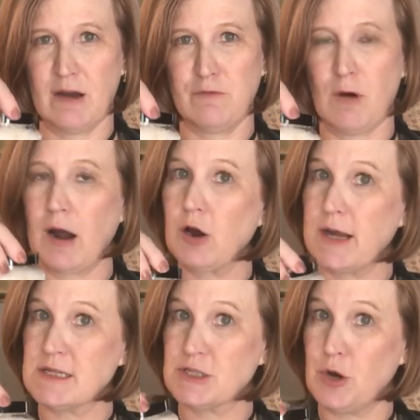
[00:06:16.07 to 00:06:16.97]
of water
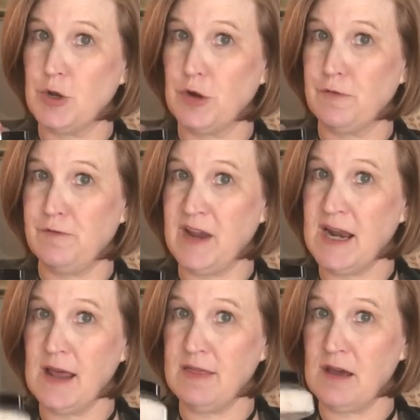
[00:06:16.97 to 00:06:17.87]
and soak your
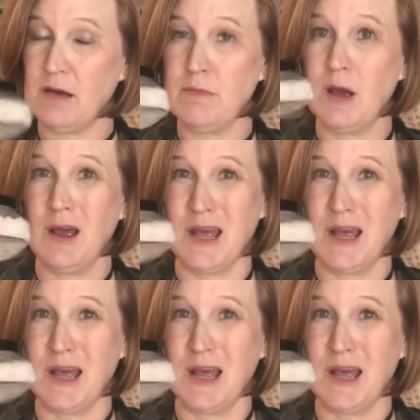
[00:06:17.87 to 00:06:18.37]
feet in them.